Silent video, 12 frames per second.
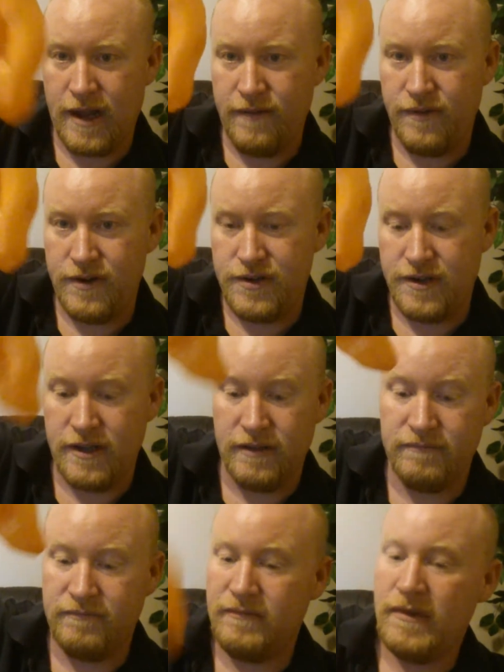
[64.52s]
average
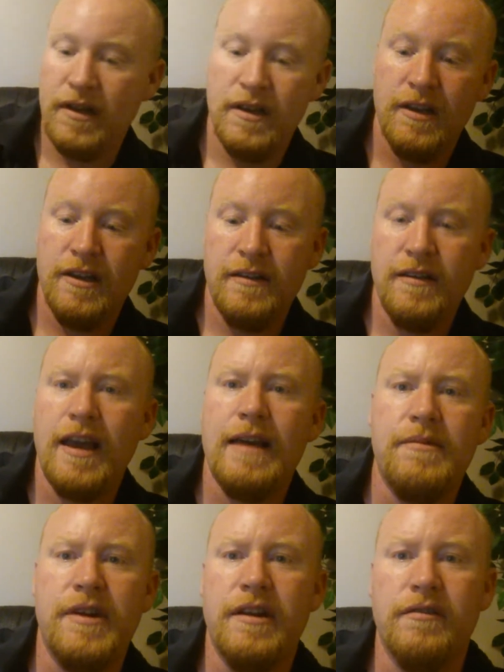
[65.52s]

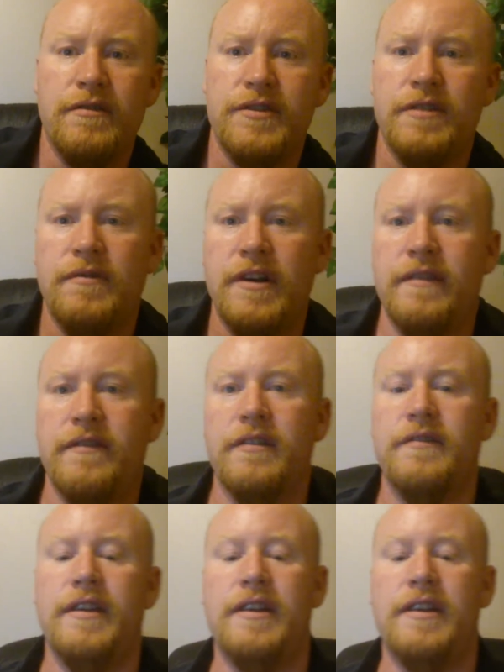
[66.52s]
habaneros or whatever.